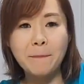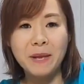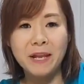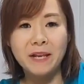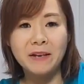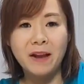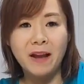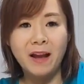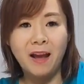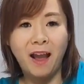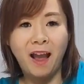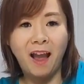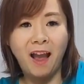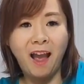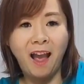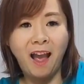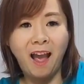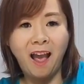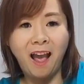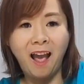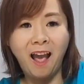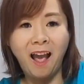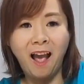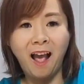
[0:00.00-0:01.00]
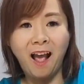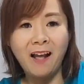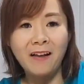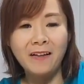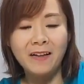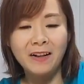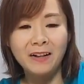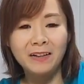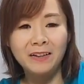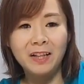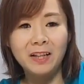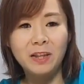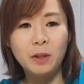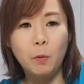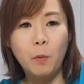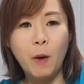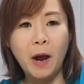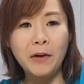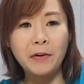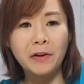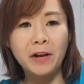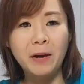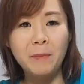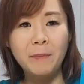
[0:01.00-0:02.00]
What happened?
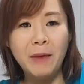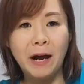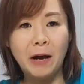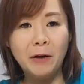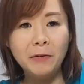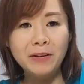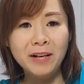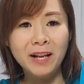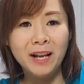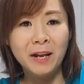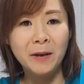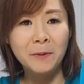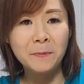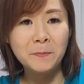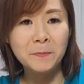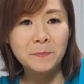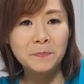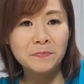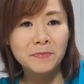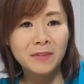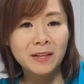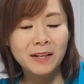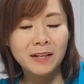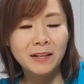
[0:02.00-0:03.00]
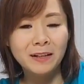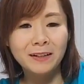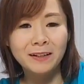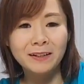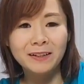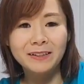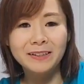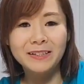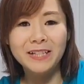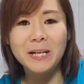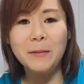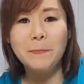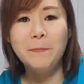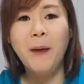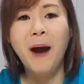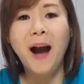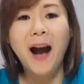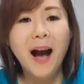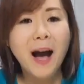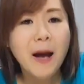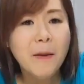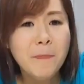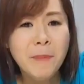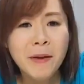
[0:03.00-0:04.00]
Did the water come out?
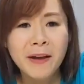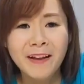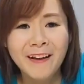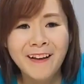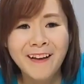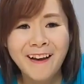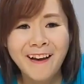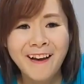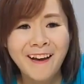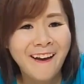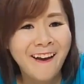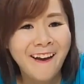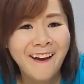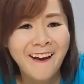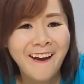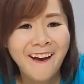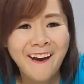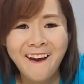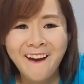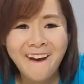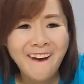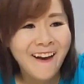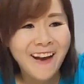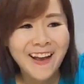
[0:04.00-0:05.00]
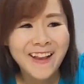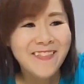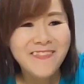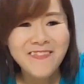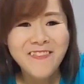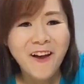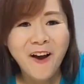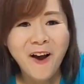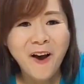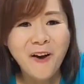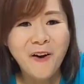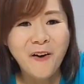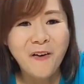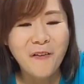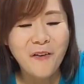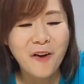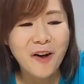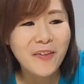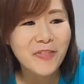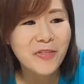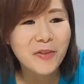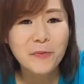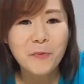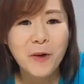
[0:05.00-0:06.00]
Did it pop?
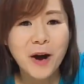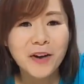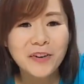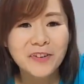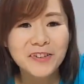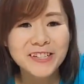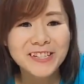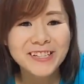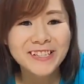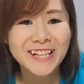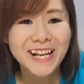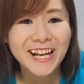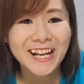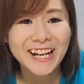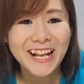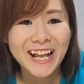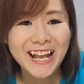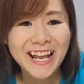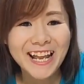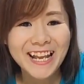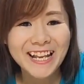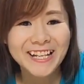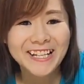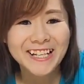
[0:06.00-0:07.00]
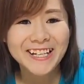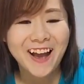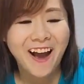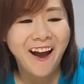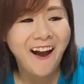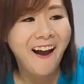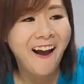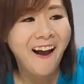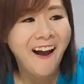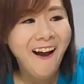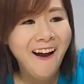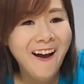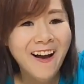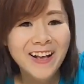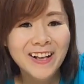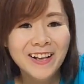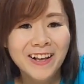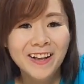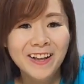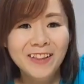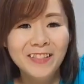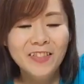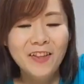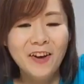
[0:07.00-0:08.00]
No, the water stayed in.
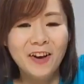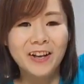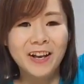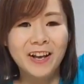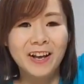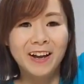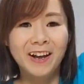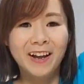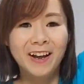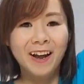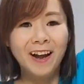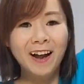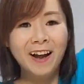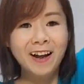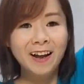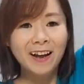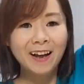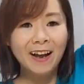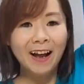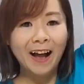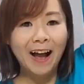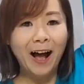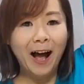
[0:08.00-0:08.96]
Look,